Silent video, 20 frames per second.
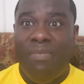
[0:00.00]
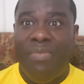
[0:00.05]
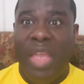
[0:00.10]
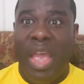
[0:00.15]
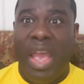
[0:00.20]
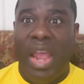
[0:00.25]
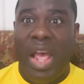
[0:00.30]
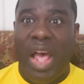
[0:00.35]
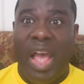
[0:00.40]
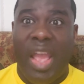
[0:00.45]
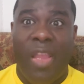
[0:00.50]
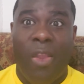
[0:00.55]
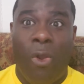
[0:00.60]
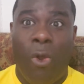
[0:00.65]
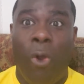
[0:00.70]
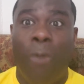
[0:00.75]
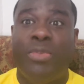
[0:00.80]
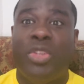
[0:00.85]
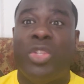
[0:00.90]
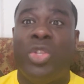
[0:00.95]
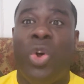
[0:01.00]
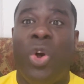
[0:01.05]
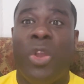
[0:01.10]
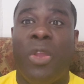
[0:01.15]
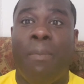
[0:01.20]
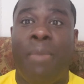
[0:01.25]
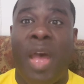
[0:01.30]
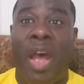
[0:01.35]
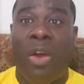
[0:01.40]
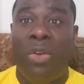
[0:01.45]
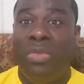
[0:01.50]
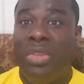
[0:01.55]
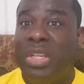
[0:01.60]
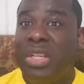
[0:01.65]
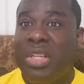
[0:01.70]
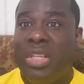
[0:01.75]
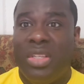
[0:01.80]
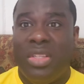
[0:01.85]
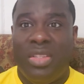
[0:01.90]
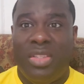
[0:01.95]
that I hope to talk about
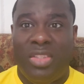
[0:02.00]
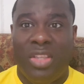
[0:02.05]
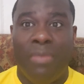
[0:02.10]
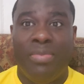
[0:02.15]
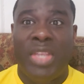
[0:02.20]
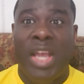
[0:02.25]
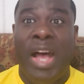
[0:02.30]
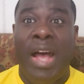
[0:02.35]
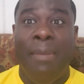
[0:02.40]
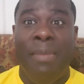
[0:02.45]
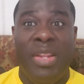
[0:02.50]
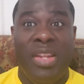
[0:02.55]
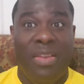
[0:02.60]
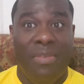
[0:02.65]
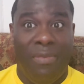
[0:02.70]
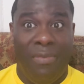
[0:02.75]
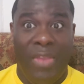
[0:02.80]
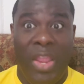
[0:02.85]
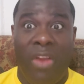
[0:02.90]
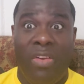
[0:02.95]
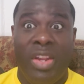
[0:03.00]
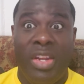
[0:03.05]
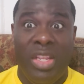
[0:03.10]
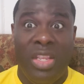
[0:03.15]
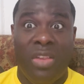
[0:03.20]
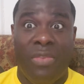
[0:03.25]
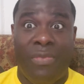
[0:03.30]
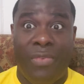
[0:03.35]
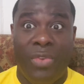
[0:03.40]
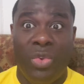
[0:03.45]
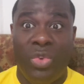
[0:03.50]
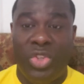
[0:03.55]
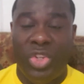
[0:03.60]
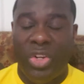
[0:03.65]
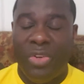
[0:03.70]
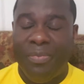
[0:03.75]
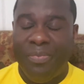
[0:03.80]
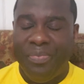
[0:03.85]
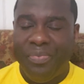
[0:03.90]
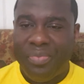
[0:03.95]
sometime in the very near
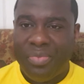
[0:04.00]
future.